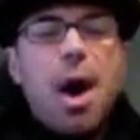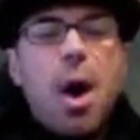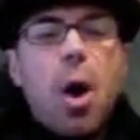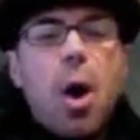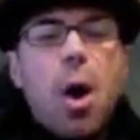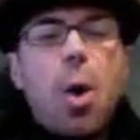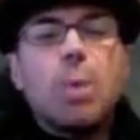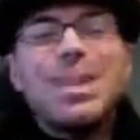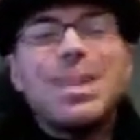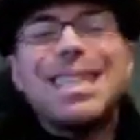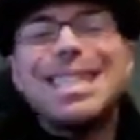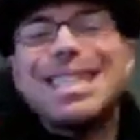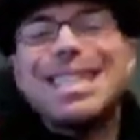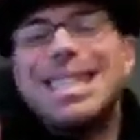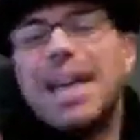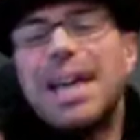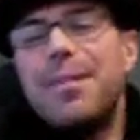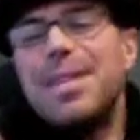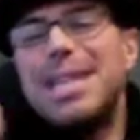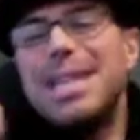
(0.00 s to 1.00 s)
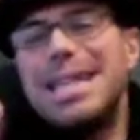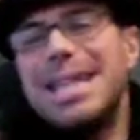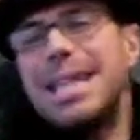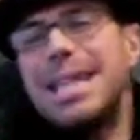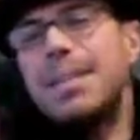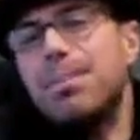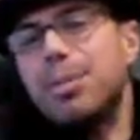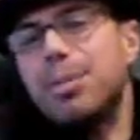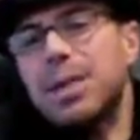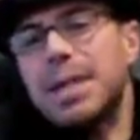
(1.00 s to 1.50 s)
Only
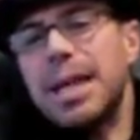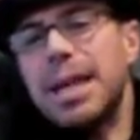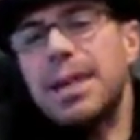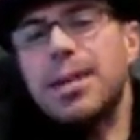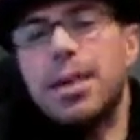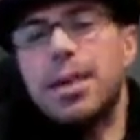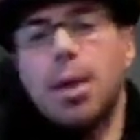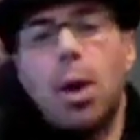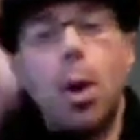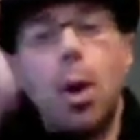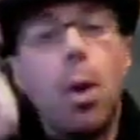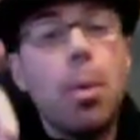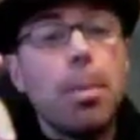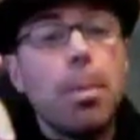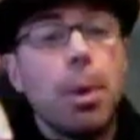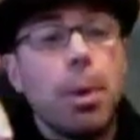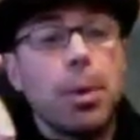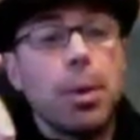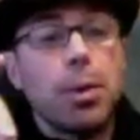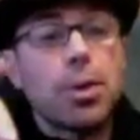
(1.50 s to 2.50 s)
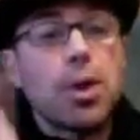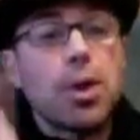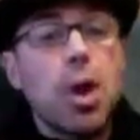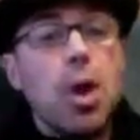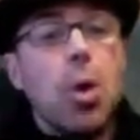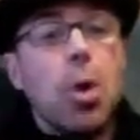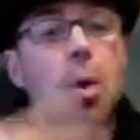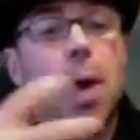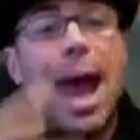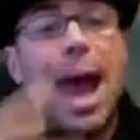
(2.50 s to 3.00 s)
17% of the homeowners
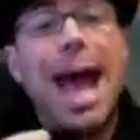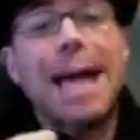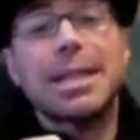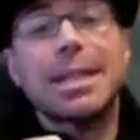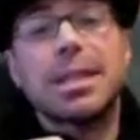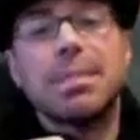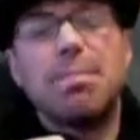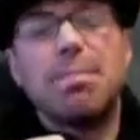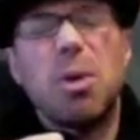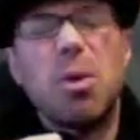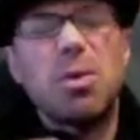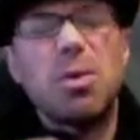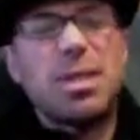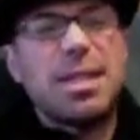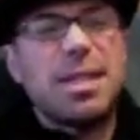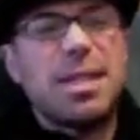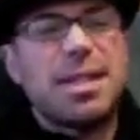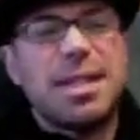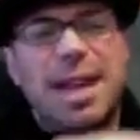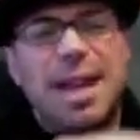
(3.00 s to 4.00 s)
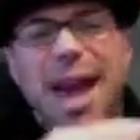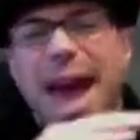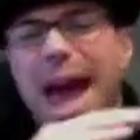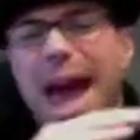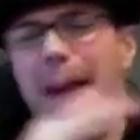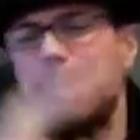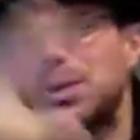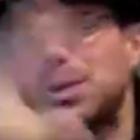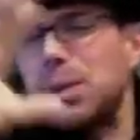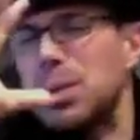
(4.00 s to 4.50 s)
who were asked to post this
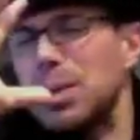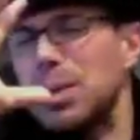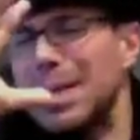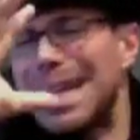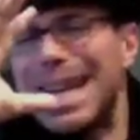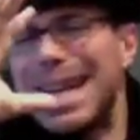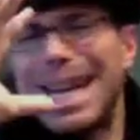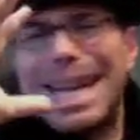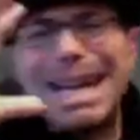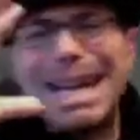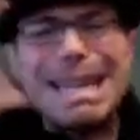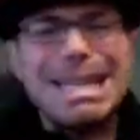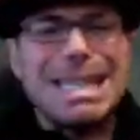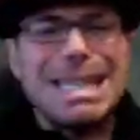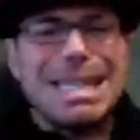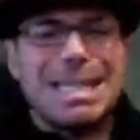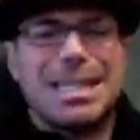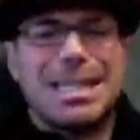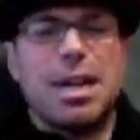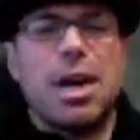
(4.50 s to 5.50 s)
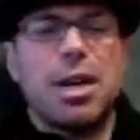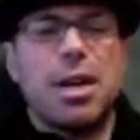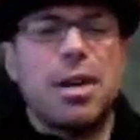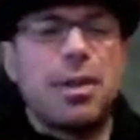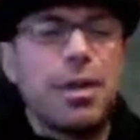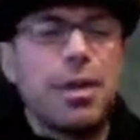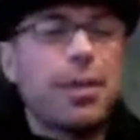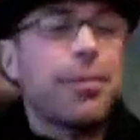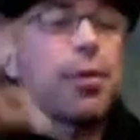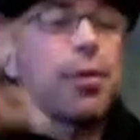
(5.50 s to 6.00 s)
absolutely hideous sign on
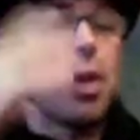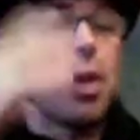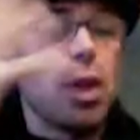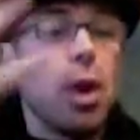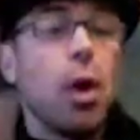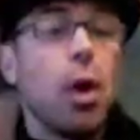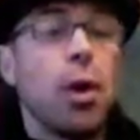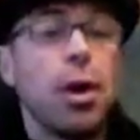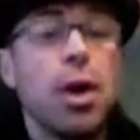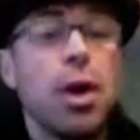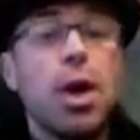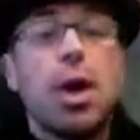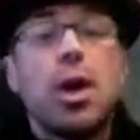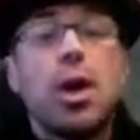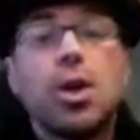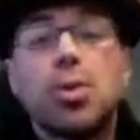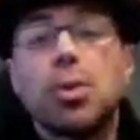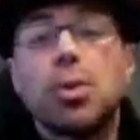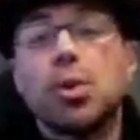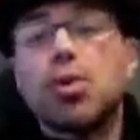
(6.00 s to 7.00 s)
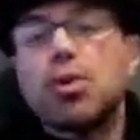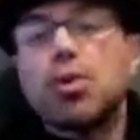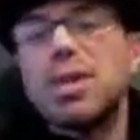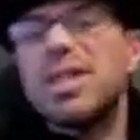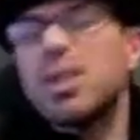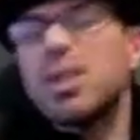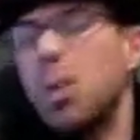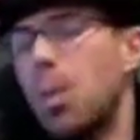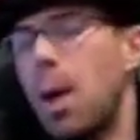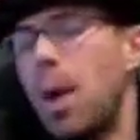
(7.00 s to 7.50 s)
their front lawn to
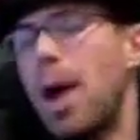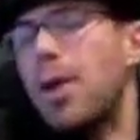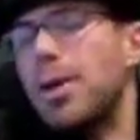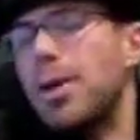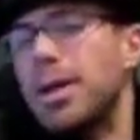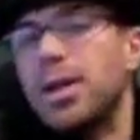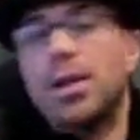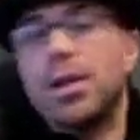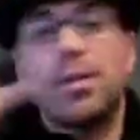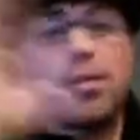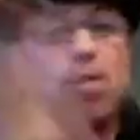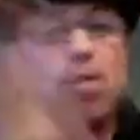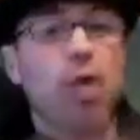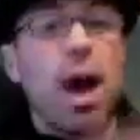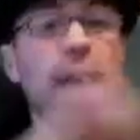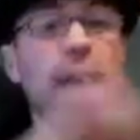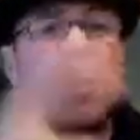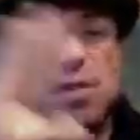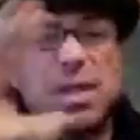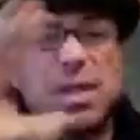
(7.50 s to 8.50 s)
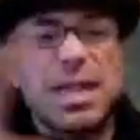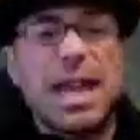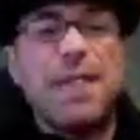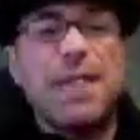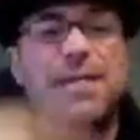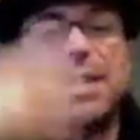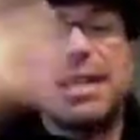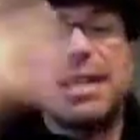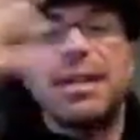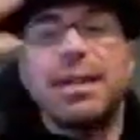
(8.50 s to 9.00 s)
increase awareness of driver
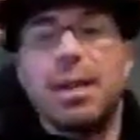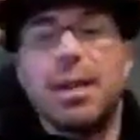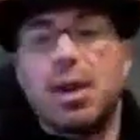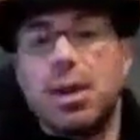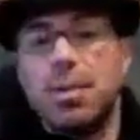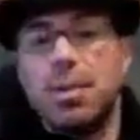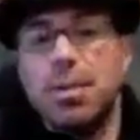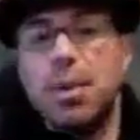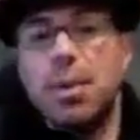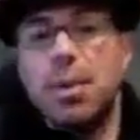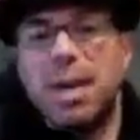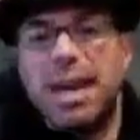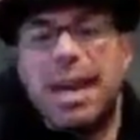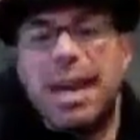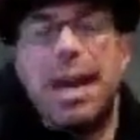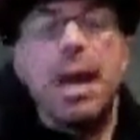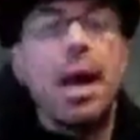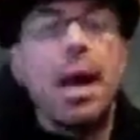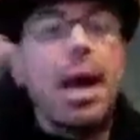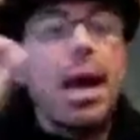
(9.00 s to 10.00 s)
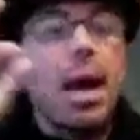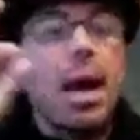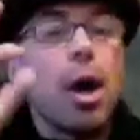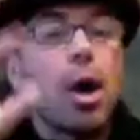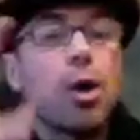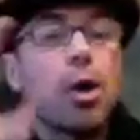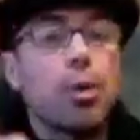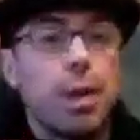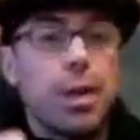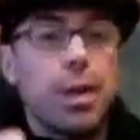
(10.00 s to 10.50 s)
safety in their community
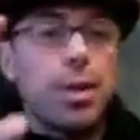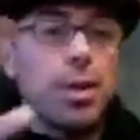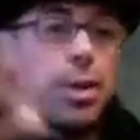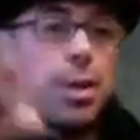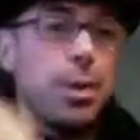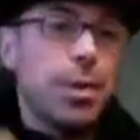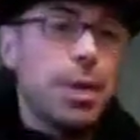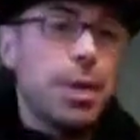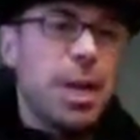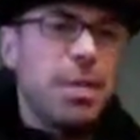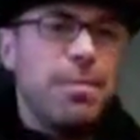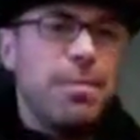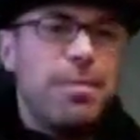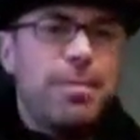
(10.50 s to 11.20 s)
agreed to do so.